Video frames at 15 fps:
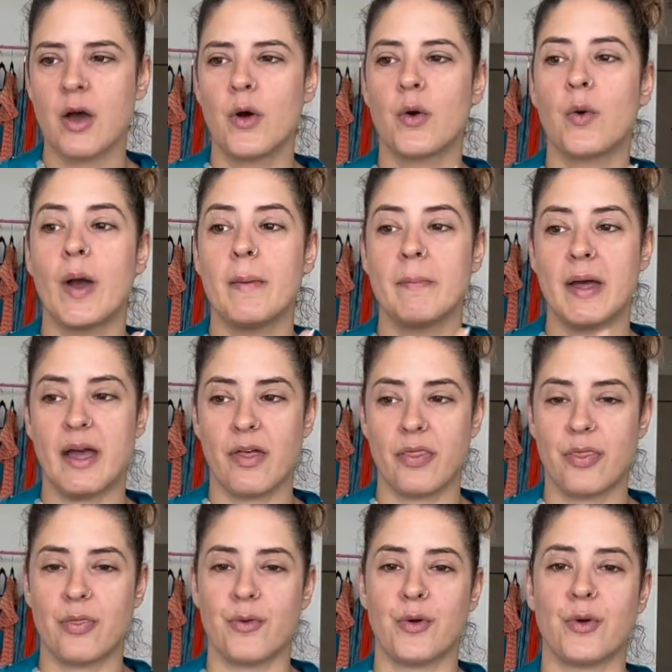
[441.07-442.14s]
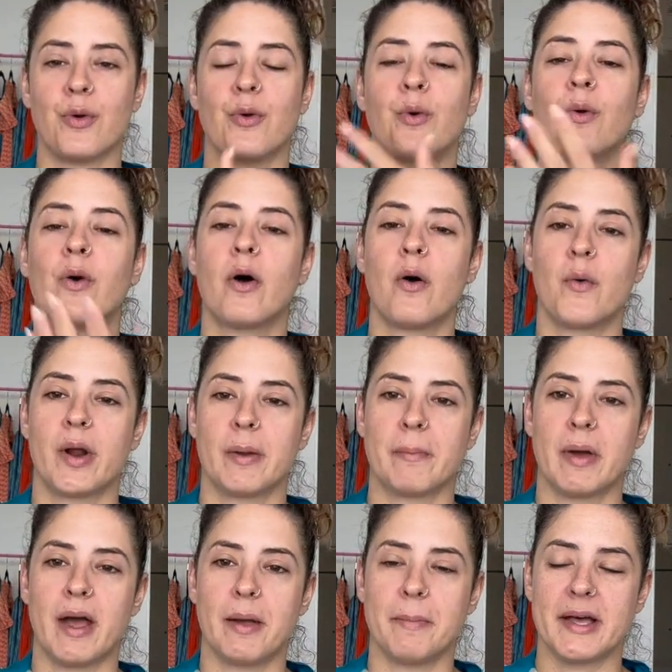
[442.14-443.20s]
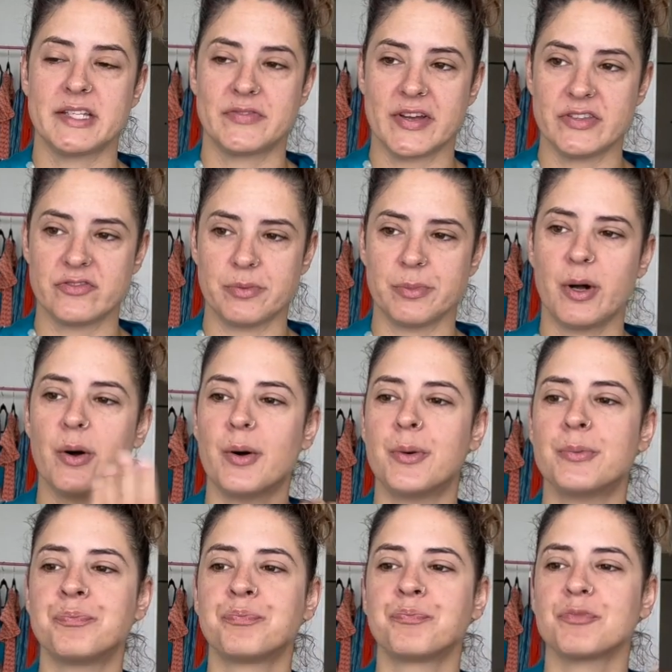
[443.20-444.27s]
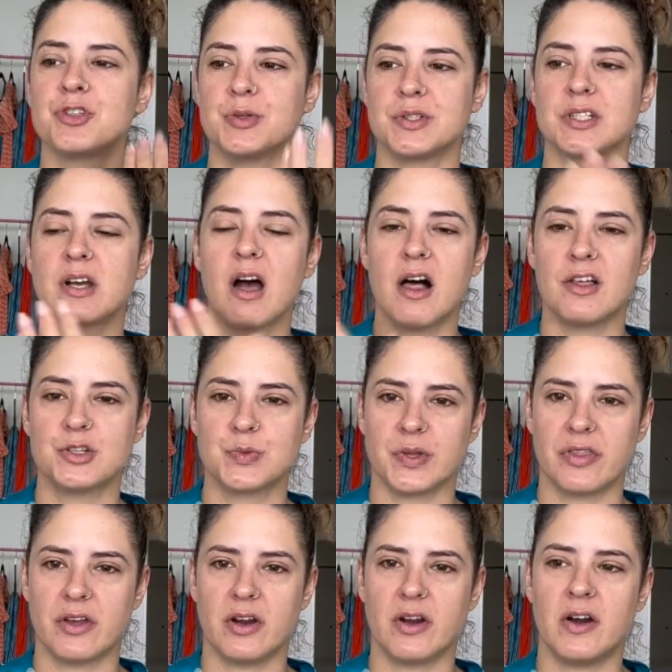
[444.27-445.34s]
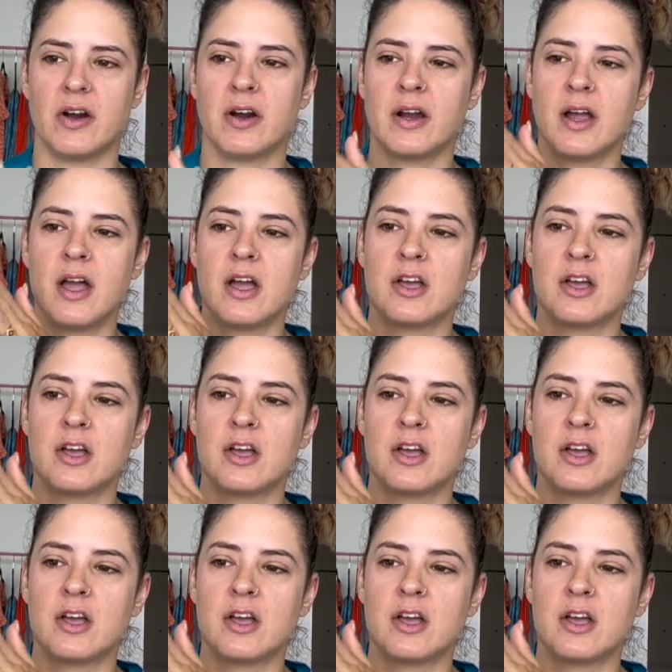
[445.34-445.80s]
who I met through one of my best friends from home. She went to college with her.